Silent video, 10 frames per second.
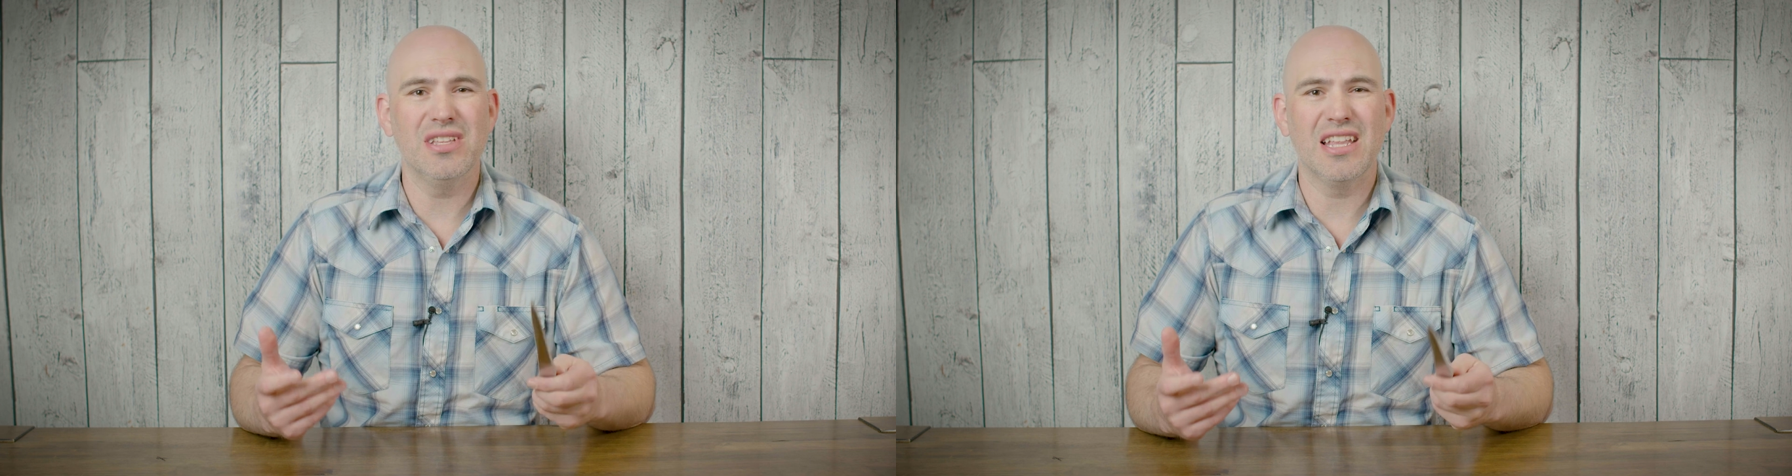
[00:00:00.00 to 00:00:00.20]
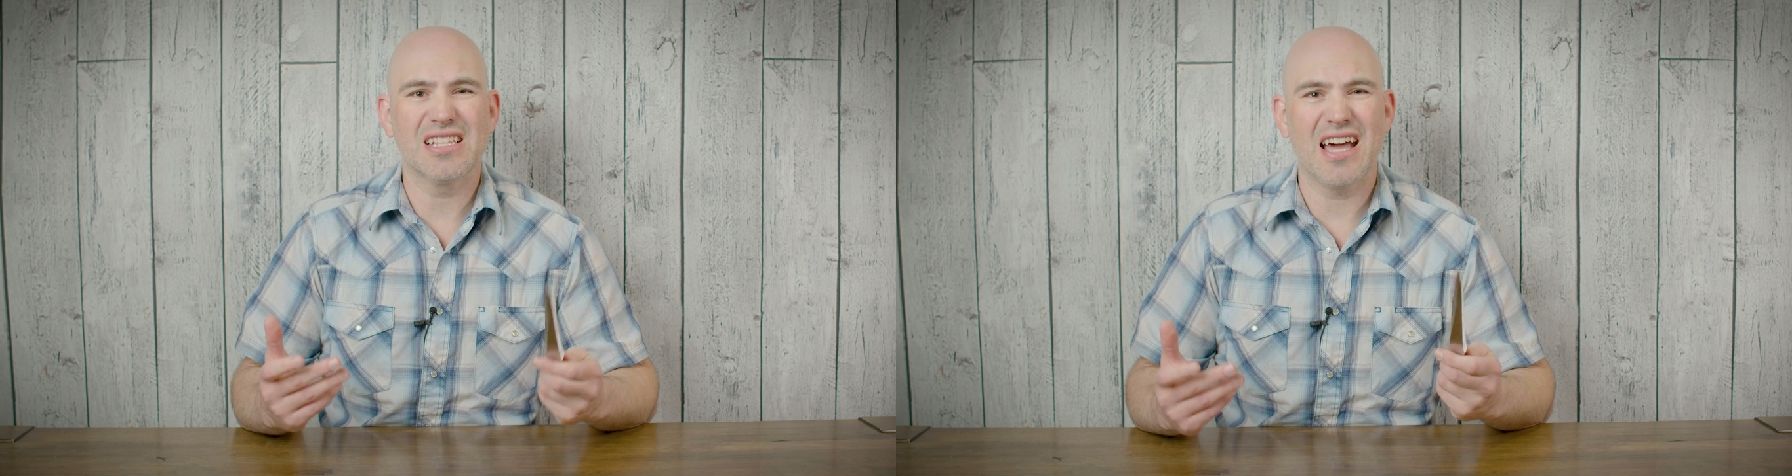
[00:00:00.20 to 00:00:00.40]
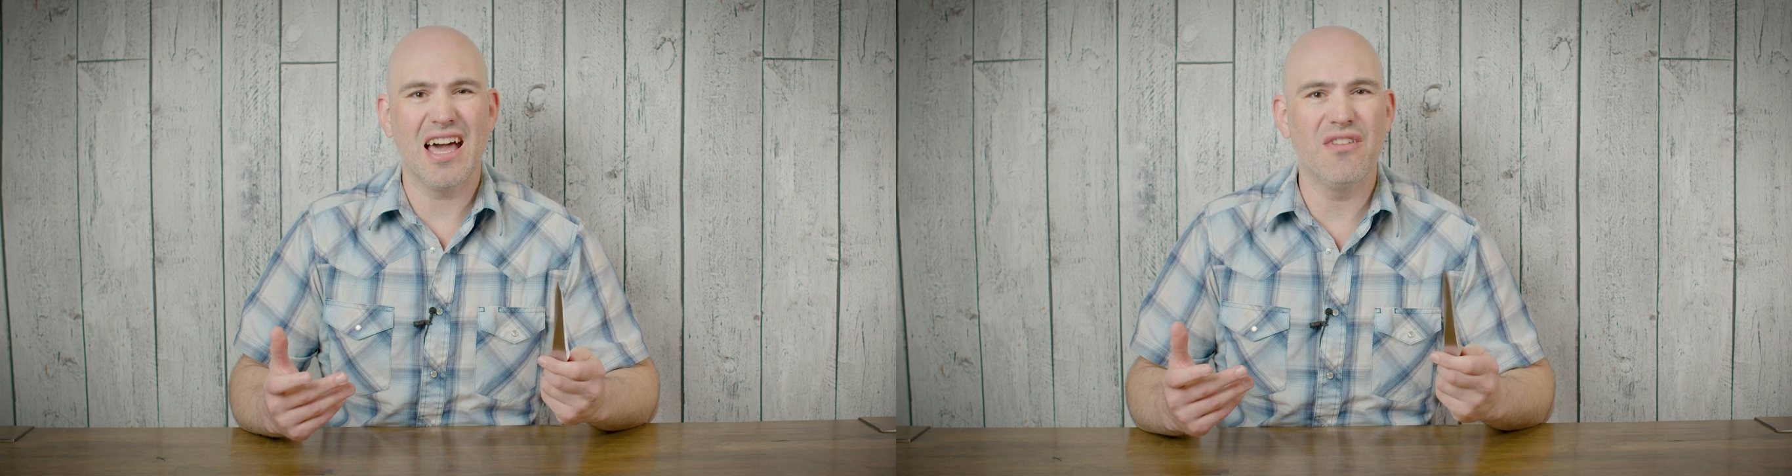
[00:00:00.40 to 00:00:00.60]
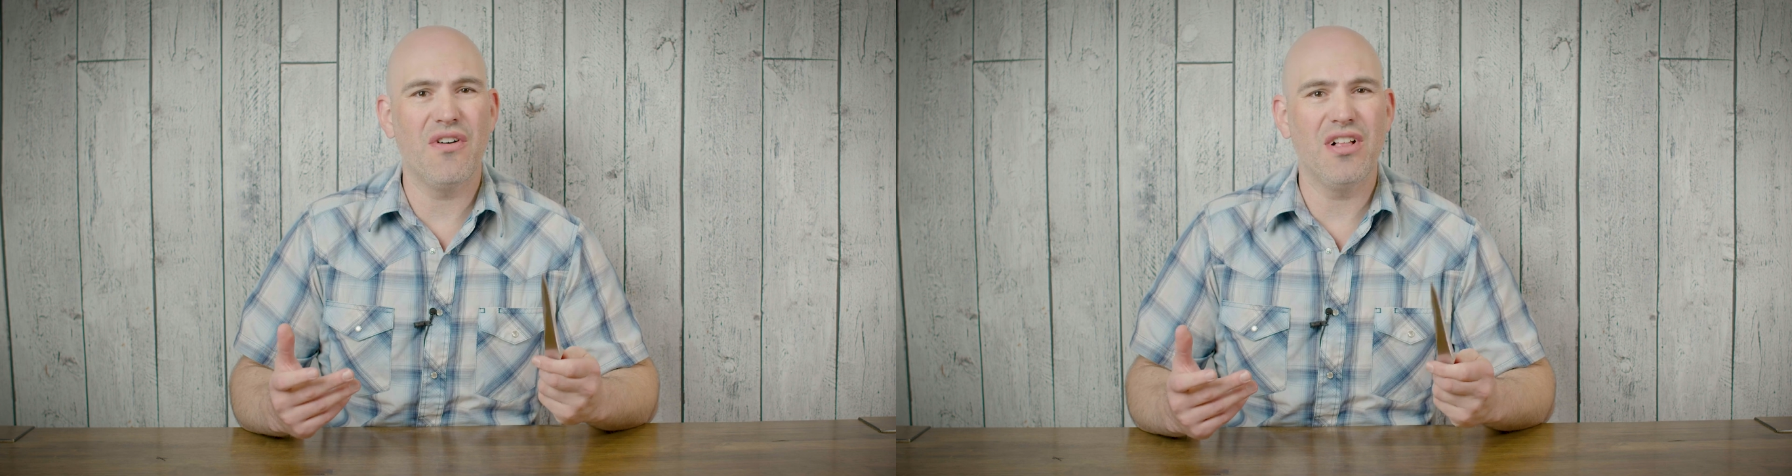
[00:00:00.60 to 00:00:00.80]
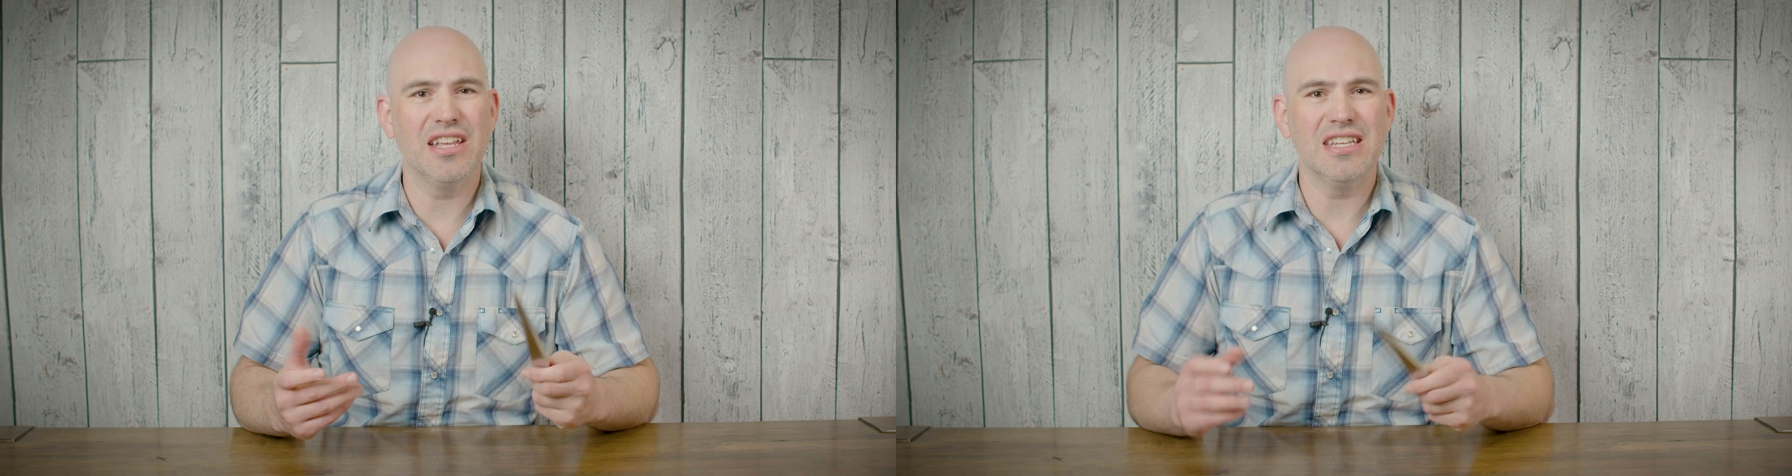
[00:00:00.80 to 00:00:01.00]
and that's kind of
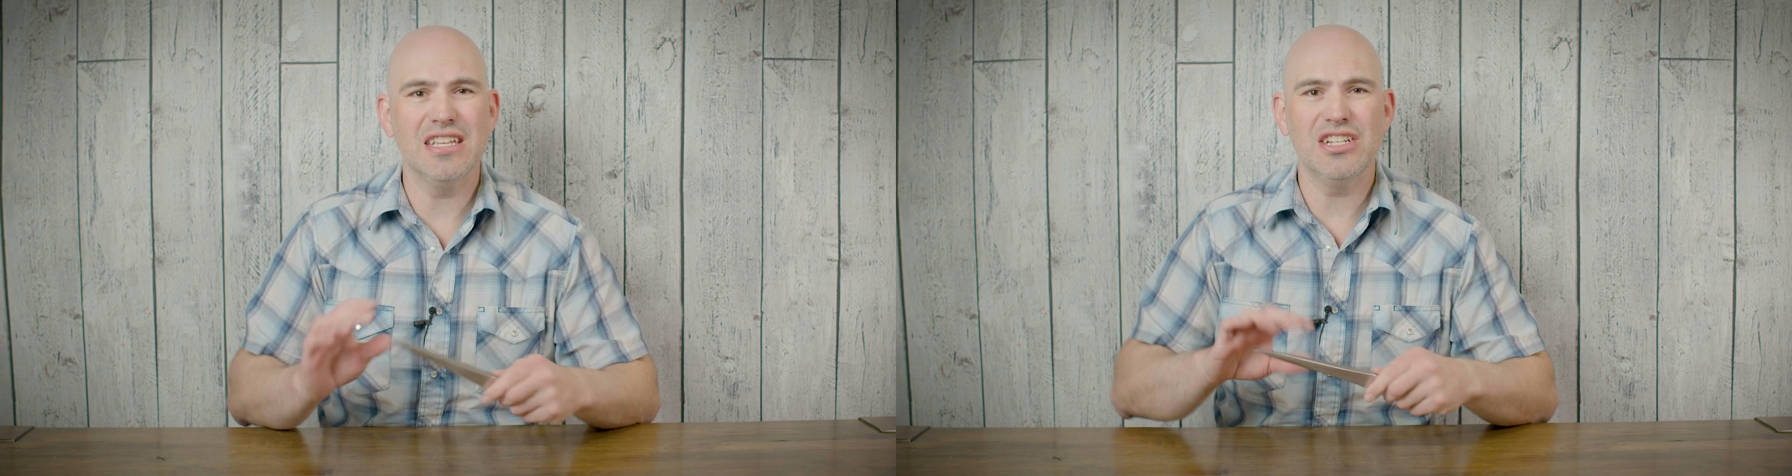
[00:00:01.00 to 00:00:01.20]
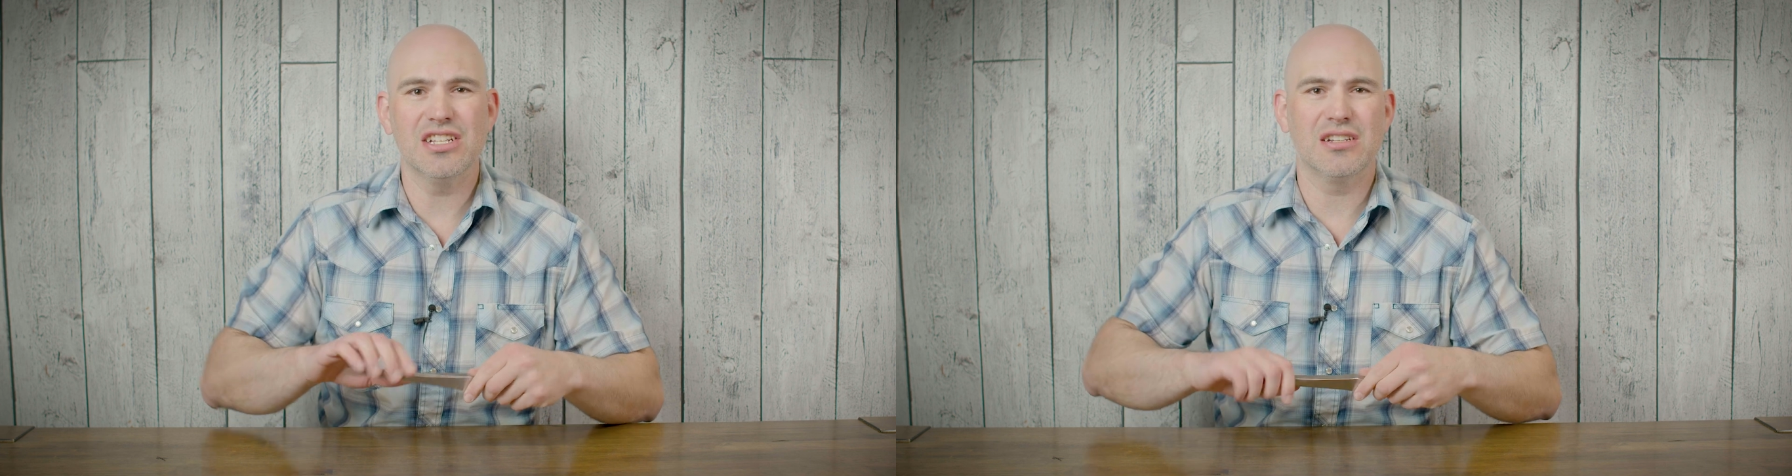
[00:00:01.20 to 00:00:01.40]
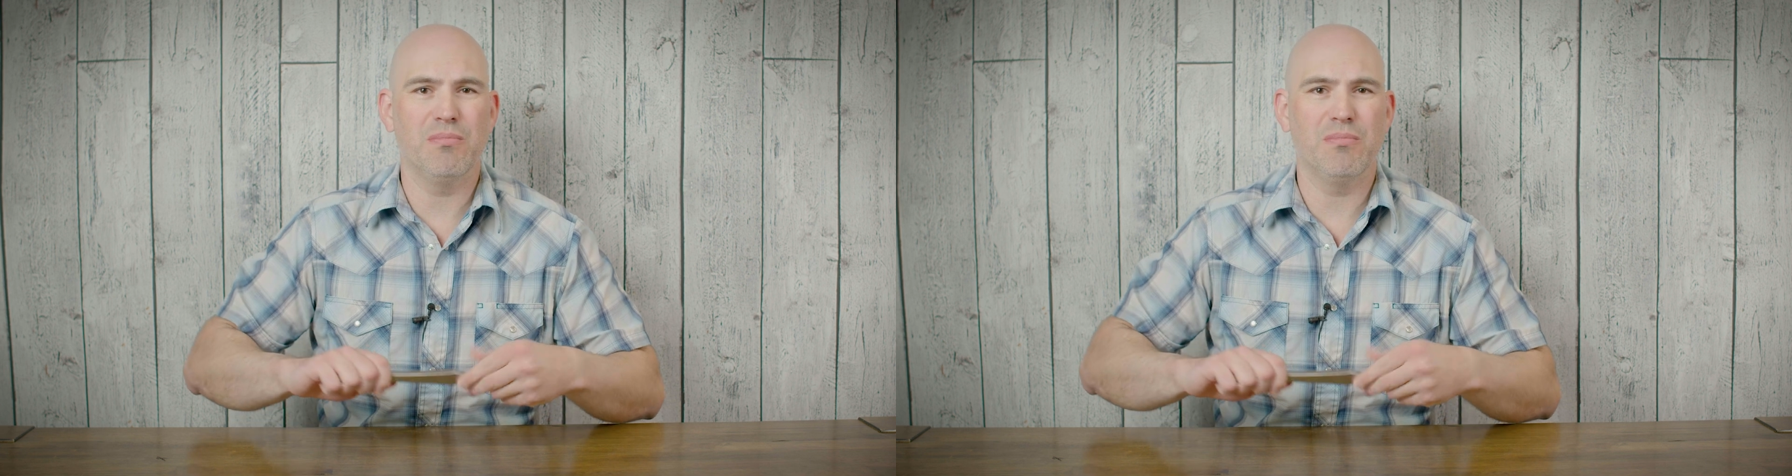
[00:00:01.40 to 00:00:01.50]
all I need just to